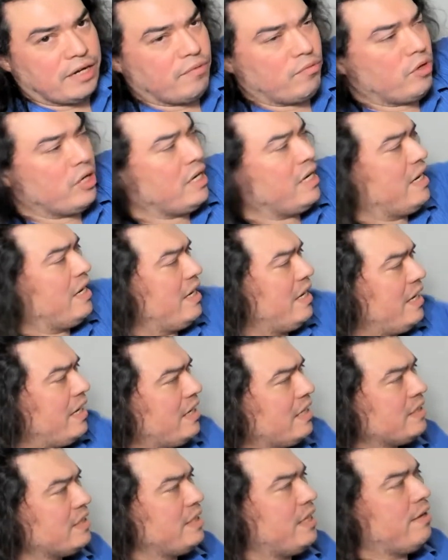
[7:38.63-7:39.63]
1
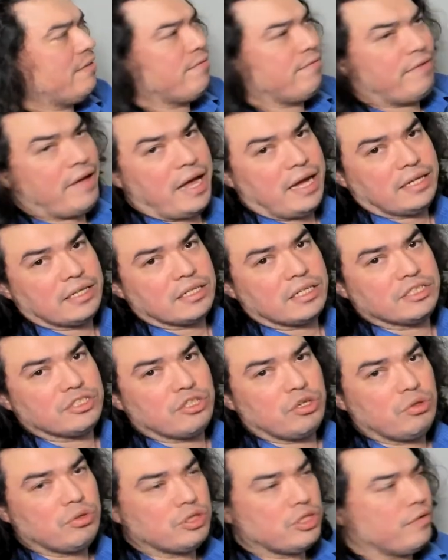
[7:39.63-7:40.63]
is in fact a
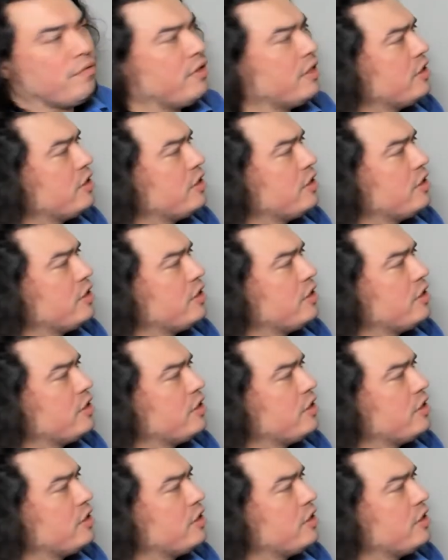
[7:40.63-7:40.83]
solution of this